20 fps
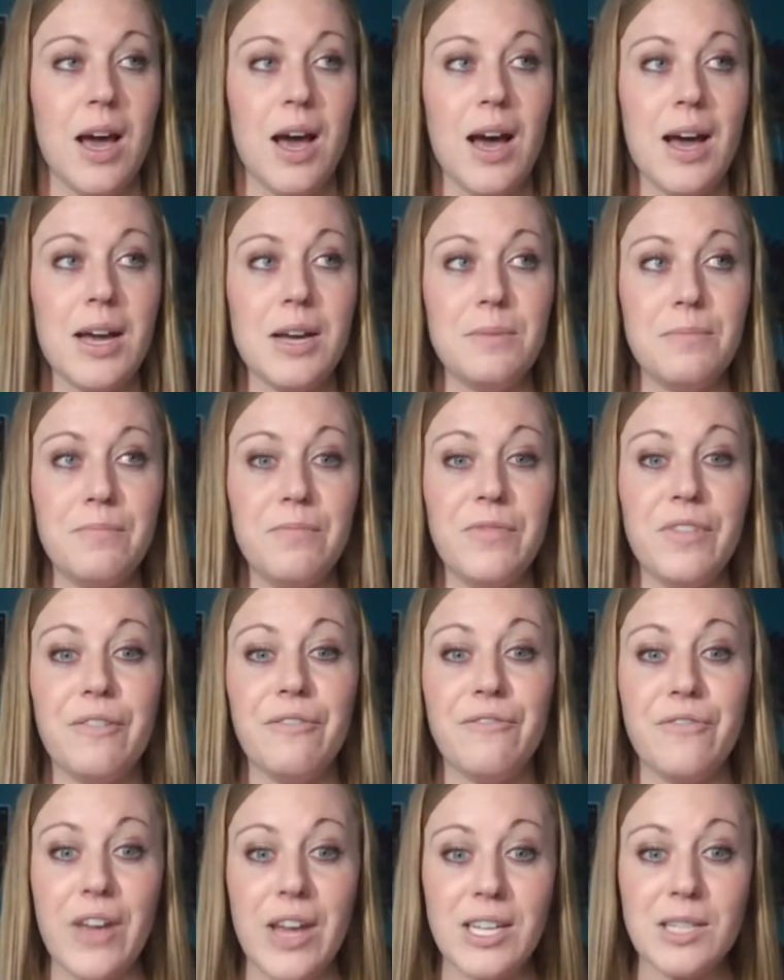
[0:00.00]

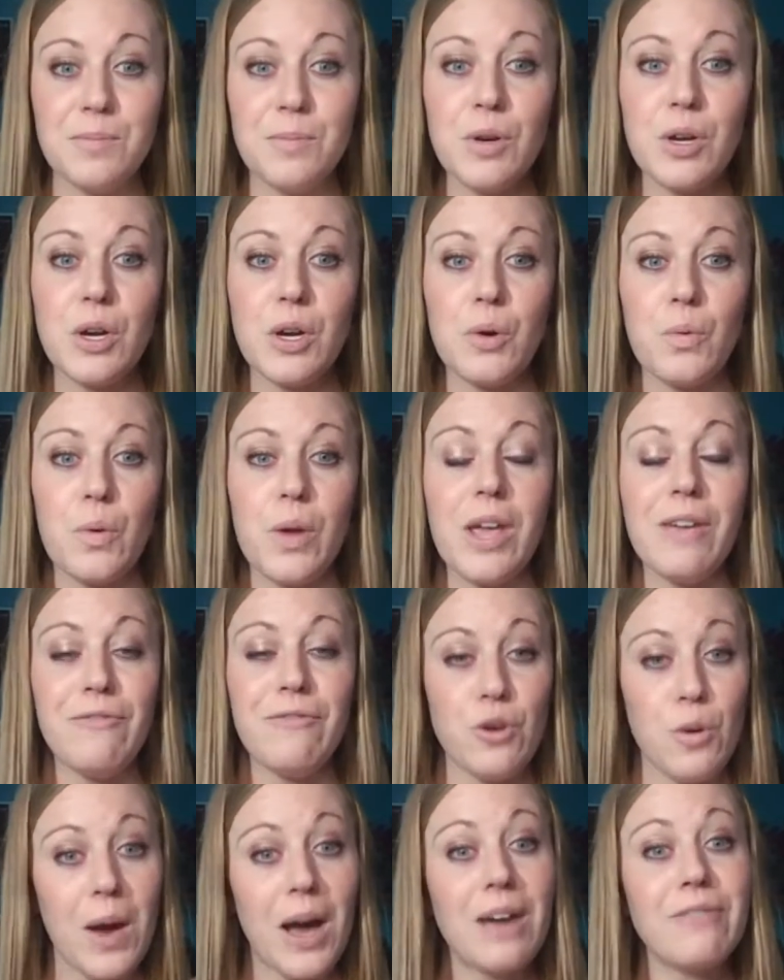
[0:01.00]
Facebook, if
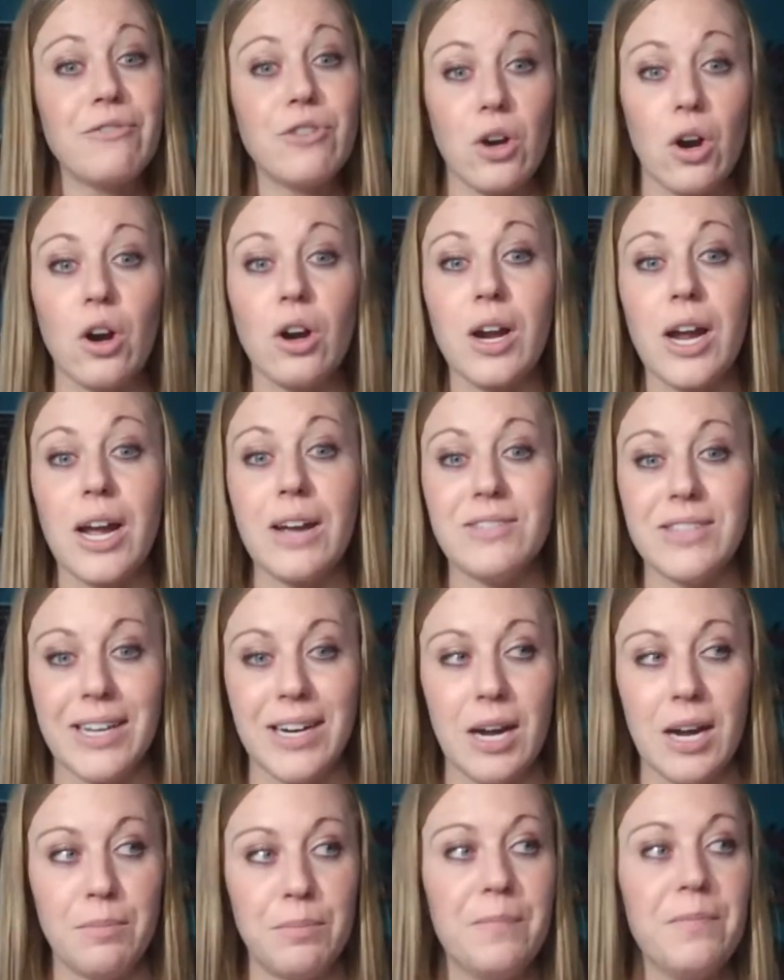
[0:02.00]
you have your archive set
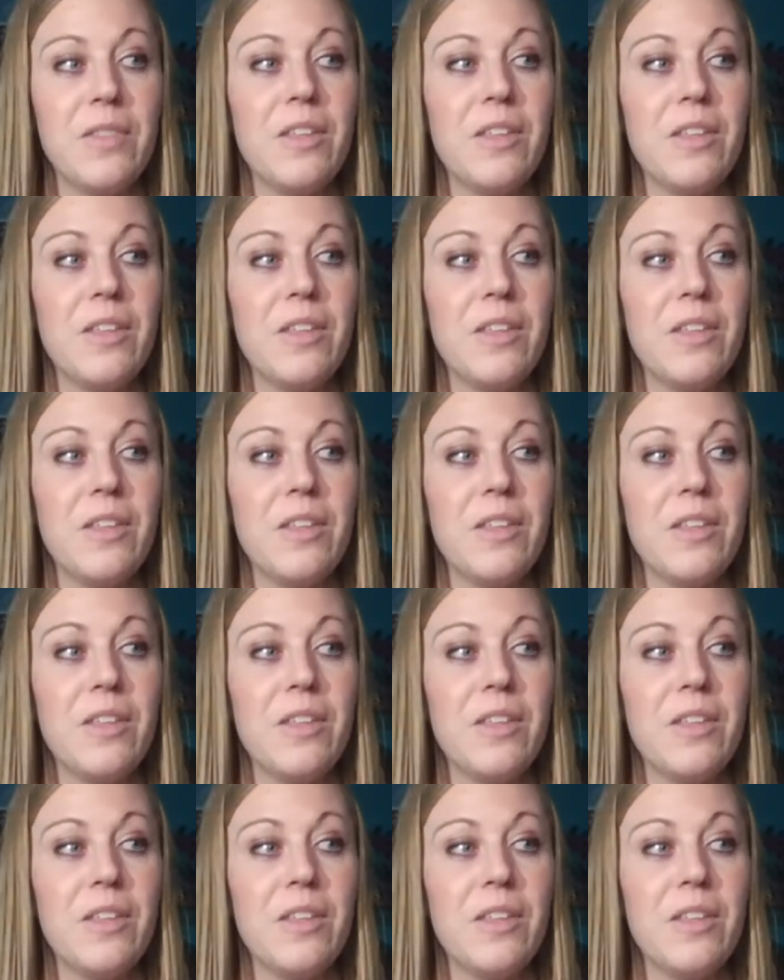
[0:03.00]
up,